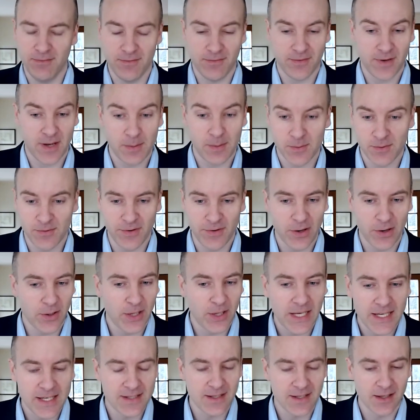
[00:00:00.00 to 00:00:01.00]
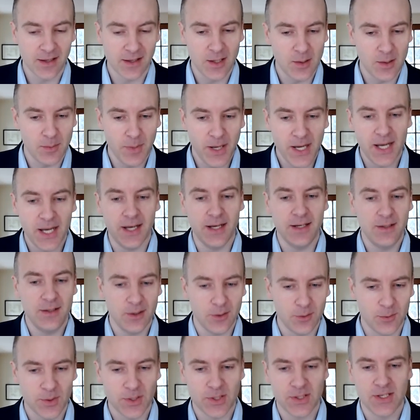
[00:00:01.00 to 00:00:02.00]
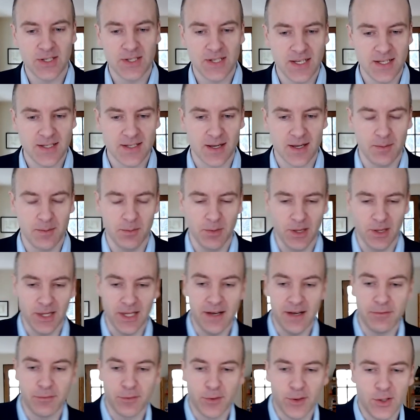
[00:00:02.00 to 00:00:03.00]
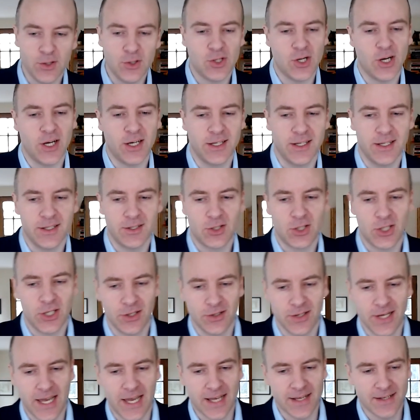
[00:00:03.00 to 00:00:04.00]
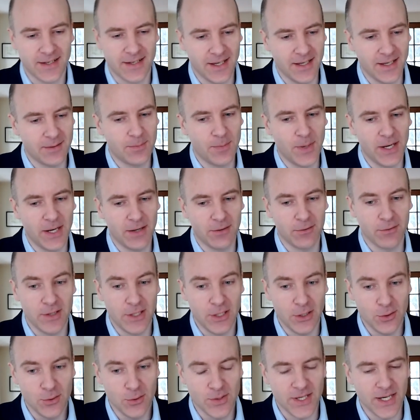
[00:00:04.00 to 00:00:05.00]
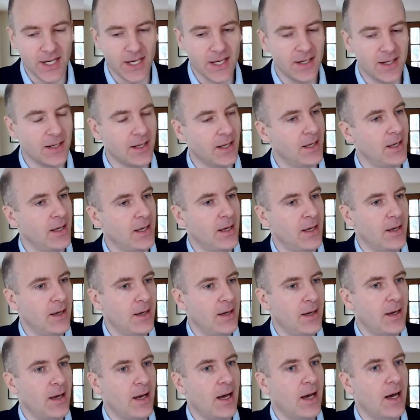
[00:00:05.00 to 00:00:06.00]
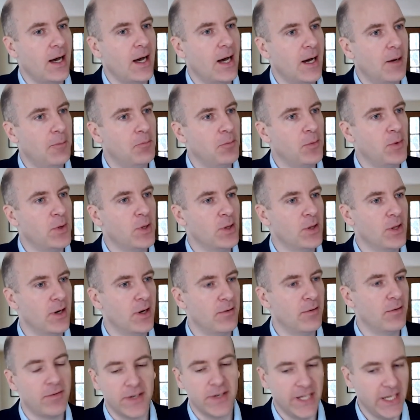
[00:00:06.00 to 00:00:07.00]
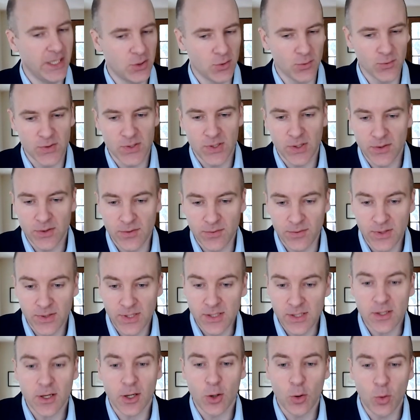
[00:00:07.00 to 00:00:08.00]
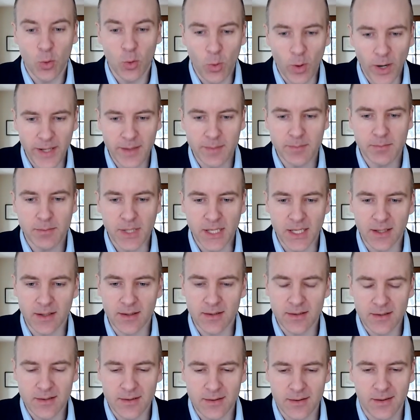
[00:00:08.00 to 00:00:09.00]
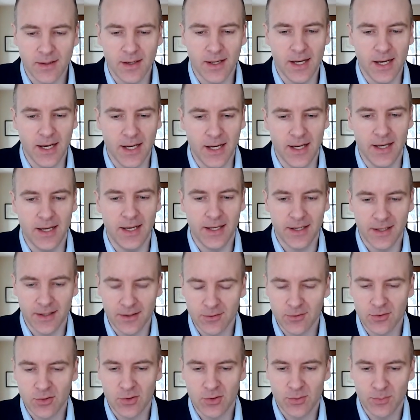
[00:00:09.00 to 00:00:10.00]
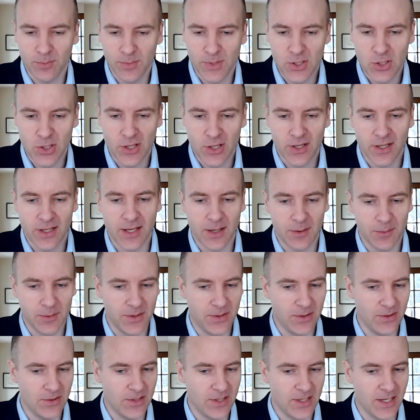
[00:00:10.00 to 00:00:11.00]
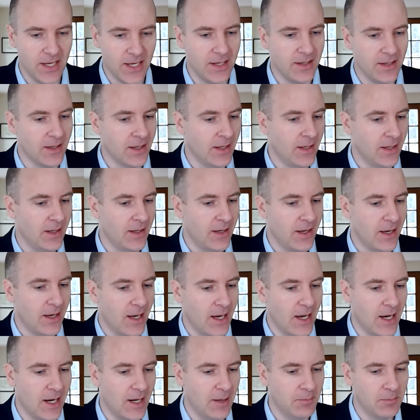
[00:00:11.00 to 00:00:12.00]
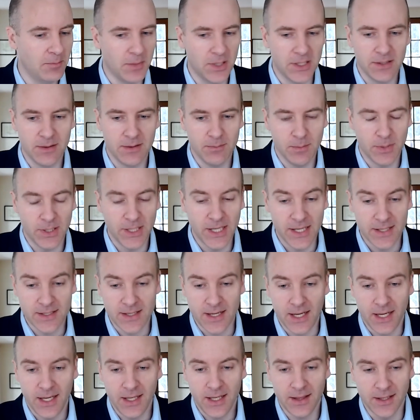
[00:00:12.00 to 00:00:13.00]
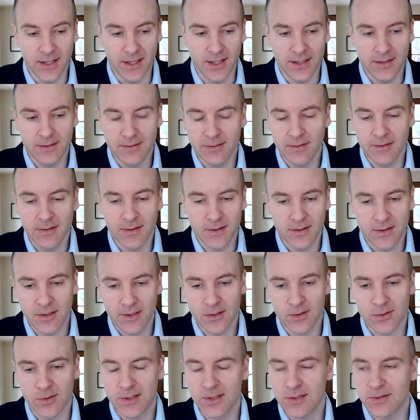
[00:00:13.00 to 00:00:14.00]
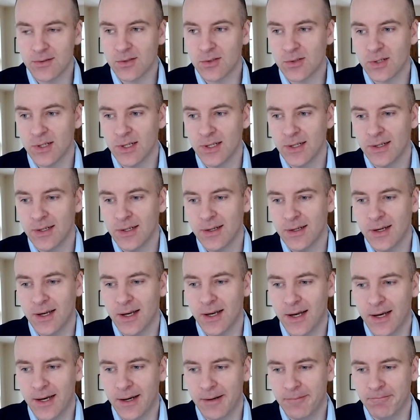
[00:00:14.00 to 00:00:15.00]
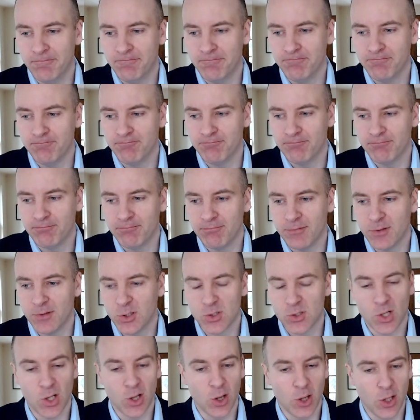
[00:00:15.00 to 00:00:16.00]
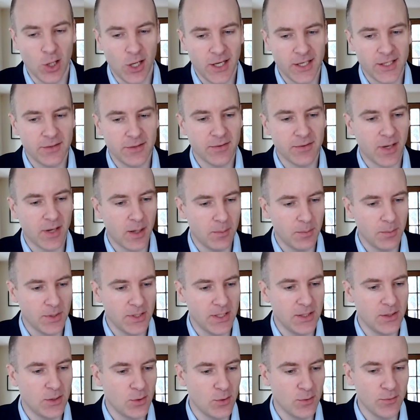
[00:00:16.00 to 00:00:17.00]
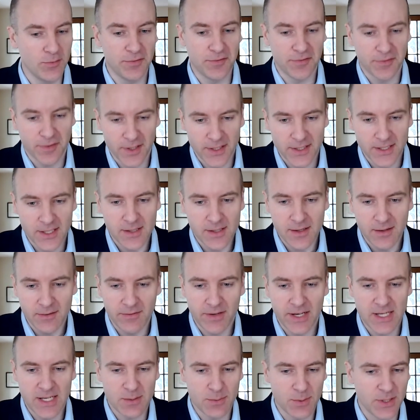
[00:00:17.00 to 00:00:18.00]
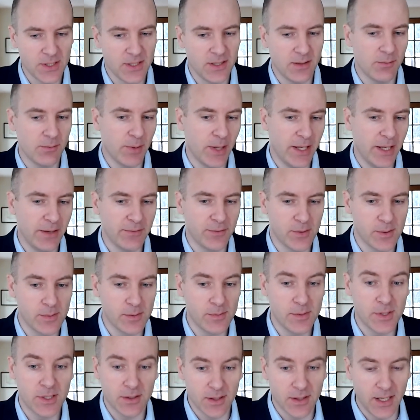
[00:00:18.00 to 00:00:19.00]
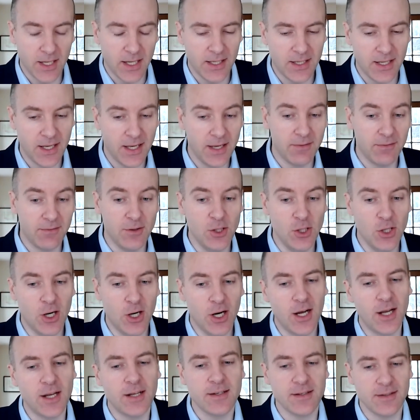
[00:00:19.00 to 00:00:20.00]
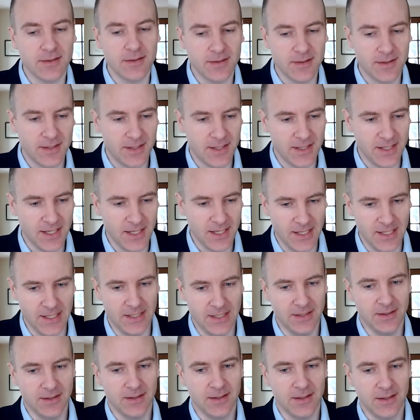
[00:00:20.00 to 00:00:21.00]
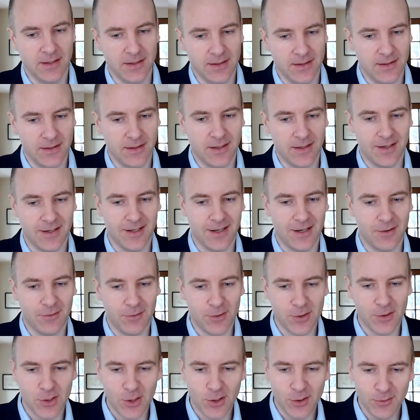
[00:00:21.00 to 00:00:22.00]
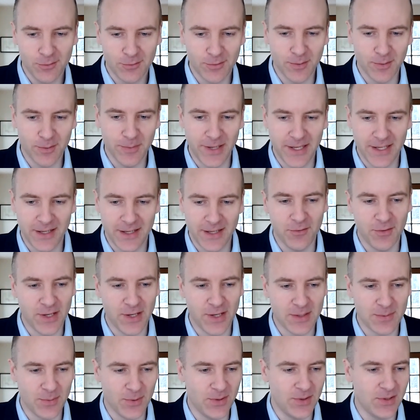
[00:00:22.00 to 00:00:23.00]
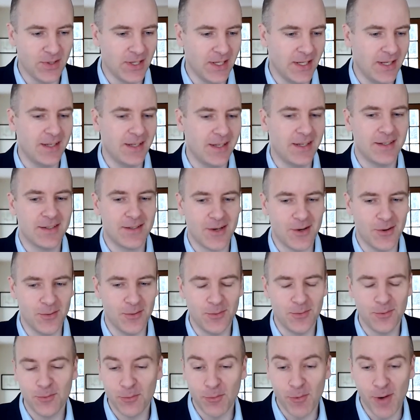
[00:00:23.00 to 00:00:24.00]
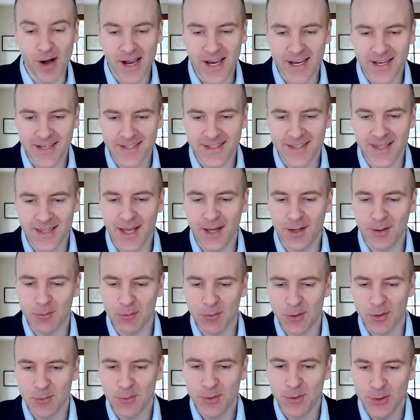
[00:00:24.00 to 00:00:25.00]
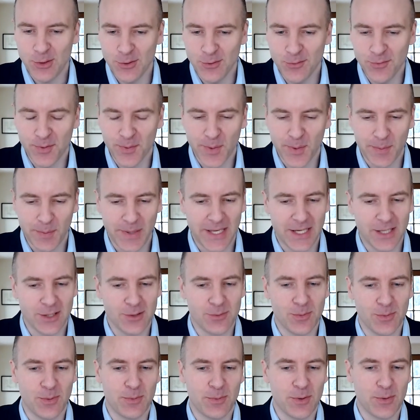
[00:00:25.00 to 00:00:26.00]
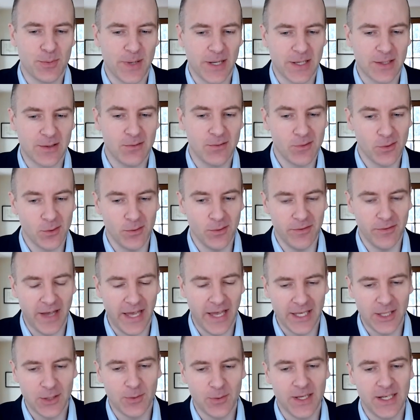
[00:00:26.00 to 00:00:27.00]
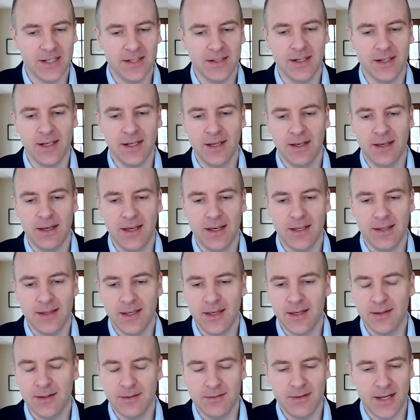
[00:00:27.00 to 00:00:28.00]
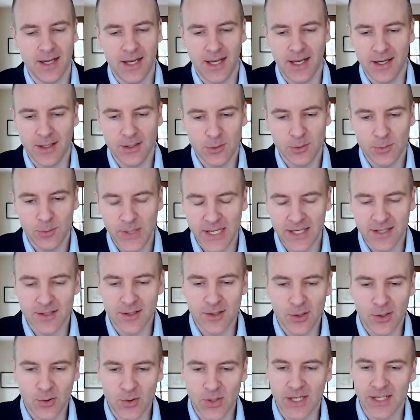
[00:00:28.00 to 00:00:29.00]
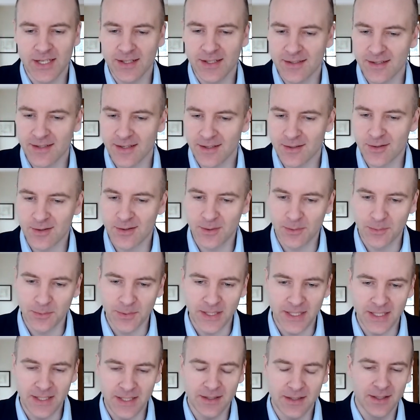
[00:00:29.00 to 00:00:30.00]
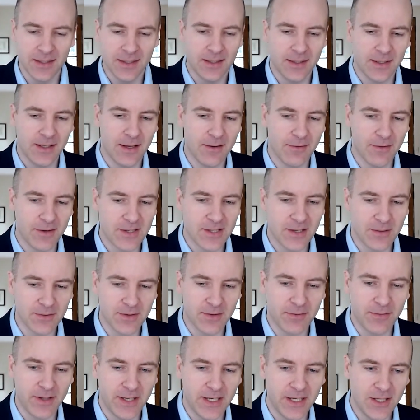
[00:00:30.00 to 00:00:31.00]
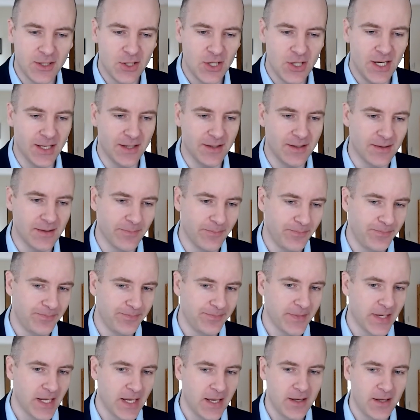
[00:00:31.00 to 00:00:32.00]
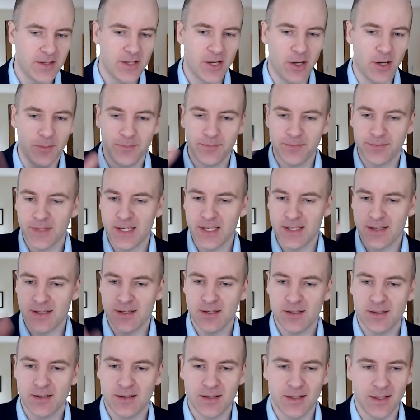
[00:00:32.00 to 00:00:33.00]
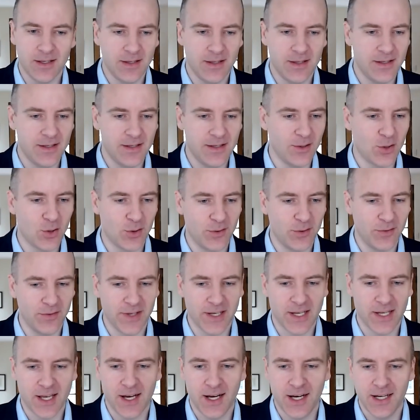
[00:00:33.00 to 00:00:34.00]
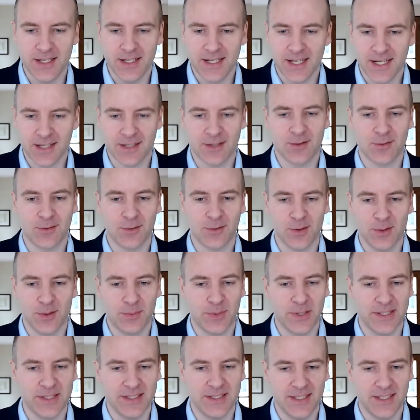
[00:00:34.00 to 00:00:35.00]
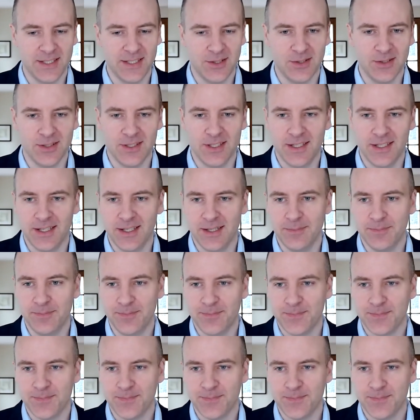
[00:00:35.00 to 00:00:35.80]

comes very easily to mind, we're going to see some leverage on a shared asset by reusing it. The financial results for this are quite mixed, and I'll be sharing that with you today. But as a headline, there's a lot of companies who fronted investment in platforms and have not seen a return from that investment. So why is that? What do we do from a management perspective to evaluate it? And then how do we execute on it such that we give ourselves a fighting chance? So this is sort of the context for the presentation today.